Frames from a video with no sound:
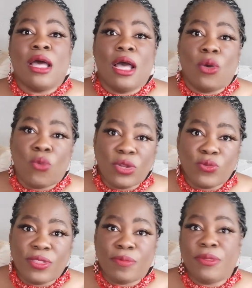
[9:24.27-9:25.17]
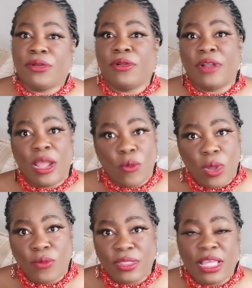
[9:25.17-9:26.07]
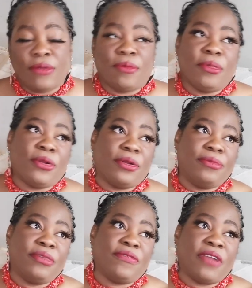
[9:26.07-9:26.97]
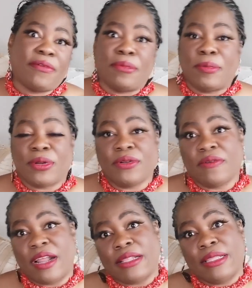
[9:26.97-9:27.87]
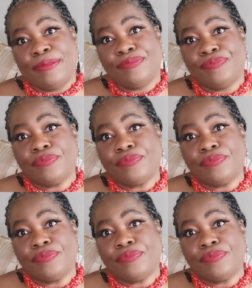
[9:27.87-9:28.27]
One with a mirror and one without a mirror, if I remember correctly.